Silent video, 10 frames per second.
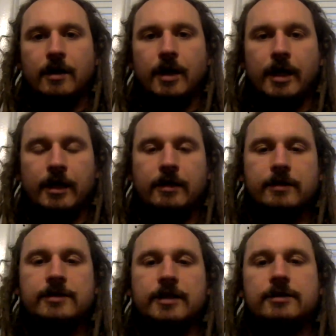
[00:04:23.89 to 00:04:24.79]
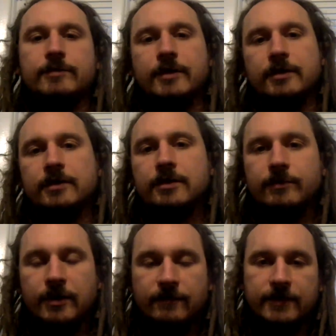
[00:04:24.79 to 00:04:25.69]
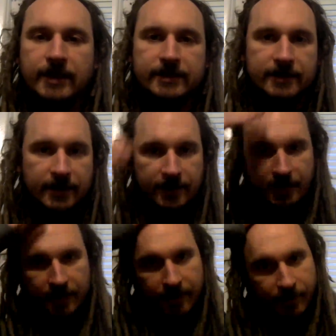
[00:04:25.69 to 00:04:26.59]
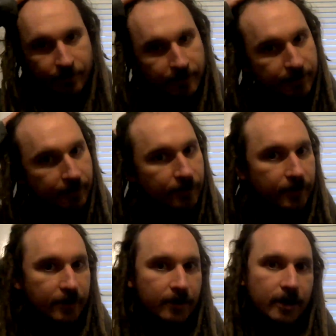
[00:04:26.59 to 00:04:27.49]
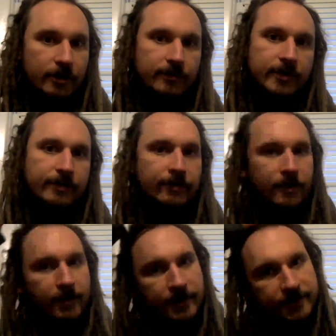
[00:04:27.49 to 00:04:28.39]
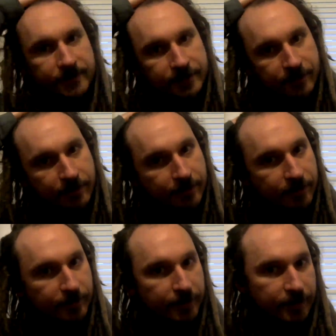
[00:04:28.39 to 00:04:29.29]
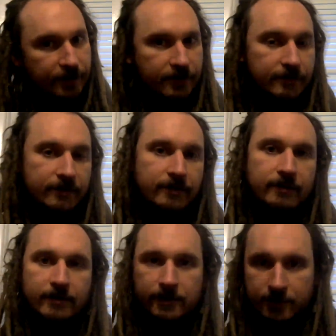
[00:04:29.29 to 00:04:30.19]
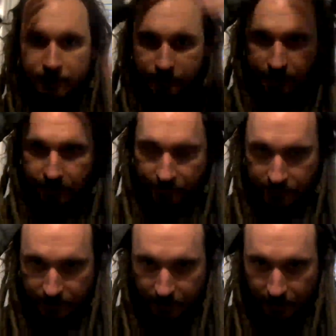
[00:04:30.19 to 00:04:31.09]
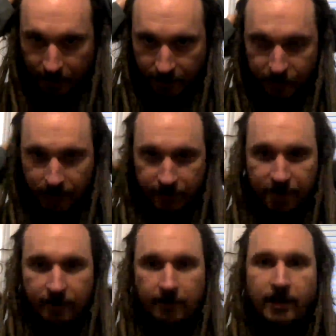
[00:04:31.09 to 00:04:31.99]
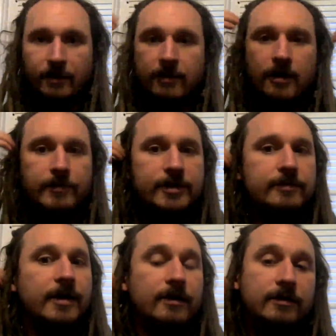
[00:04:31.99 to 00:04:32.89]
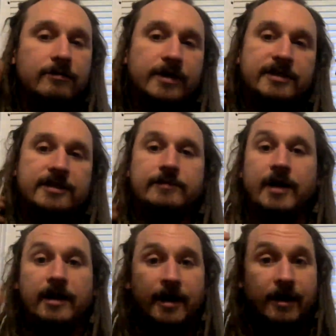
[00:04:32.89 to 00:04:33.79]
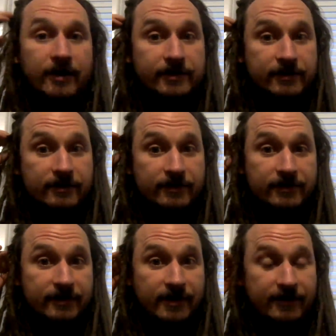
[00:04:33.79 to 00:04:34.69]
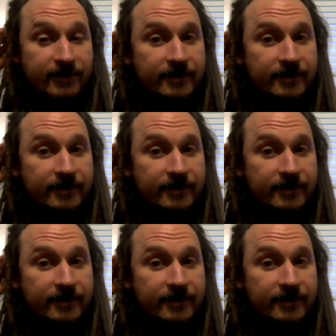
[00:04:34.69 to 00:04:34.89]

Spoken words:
And this has to be somewhat of a designated area where, other people aren't necessarily going to be. Excuse my crazy hair. I know I get a lot of comments about how crazy my hair is all the time.